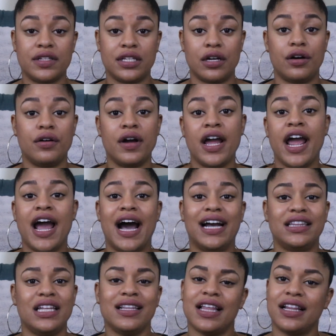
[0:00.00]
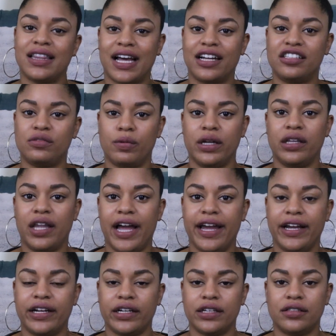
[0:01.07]
So I think that that's what,
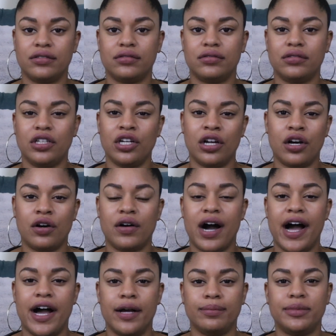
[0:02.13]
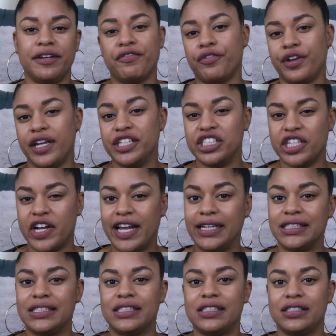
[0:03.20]
like, you know,
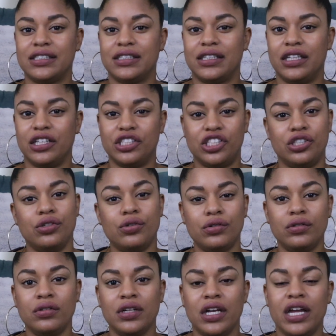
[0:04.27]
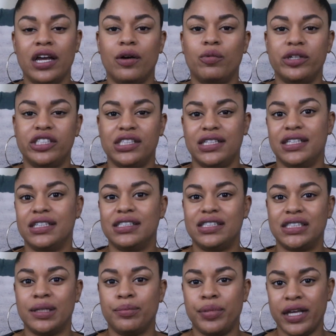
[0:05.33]
differentiates the two, which
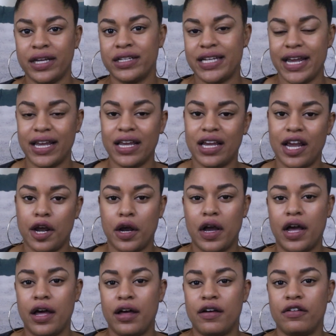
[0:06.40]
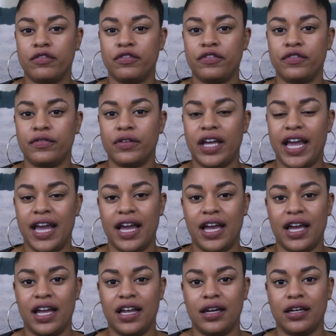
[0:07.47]
is being taken care of
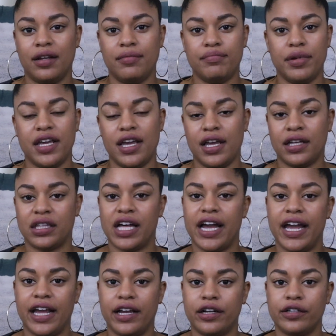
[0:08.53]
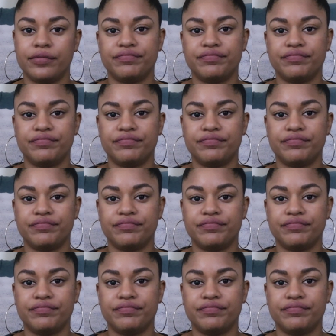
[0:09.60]
and being like